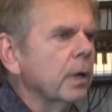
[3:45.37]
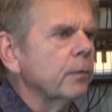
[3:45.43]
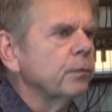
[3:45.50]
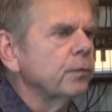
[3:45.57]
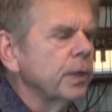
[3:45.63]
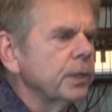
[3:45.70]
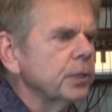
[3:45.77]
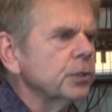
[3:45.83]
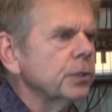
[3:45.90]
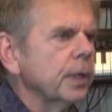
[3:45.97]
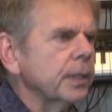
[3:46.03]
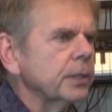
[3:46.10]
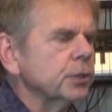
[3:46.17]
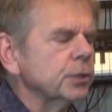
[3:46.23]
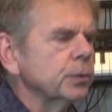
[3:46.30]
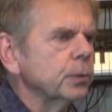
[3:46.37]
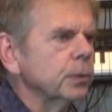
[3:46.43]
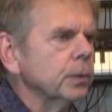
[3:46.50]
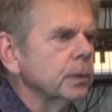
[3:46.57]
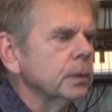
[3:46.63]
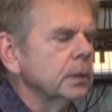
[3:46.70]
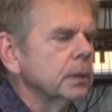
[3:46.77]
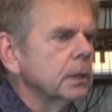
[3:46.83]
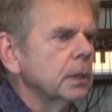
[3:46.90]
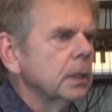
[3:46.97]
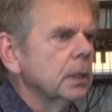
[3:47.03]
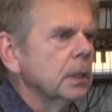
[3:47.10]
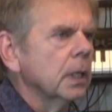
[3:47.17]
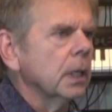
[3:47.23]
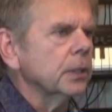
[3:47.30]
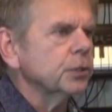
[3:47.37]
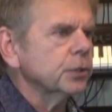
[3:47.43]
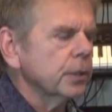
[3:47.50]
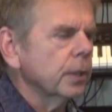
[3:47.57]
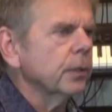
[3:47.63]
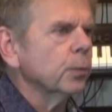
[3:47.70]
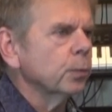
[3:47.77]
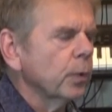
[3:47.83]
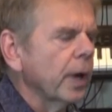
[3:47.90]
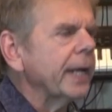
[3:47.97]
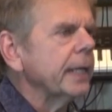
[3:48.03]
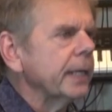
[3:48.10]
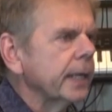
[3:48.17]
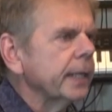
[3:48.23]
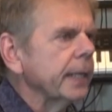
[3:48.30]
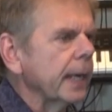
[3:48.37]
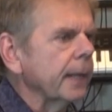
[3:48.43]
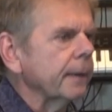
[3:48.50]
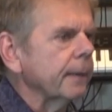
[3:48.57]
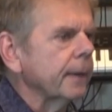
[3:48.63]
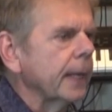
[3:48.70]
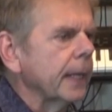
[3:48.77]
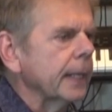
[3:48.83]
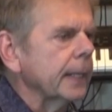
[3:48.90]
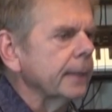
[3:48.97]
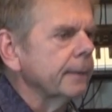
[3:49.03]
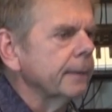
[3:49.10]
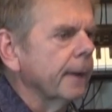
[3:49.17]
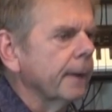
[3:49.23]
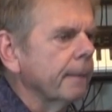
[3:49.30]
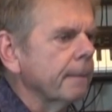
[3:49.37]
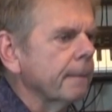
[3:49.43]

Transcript: When I finished high school, I started writing again, and